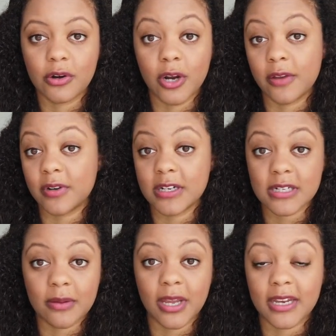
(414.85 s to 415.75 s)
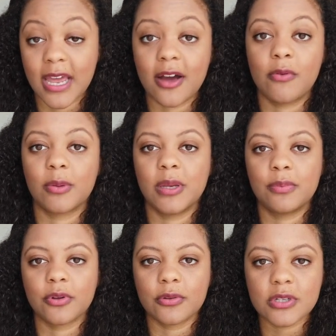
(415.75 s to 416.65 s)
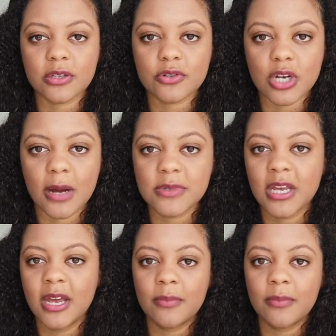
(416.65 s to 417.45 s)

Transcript: or even in a time like now where people are losing their jobs,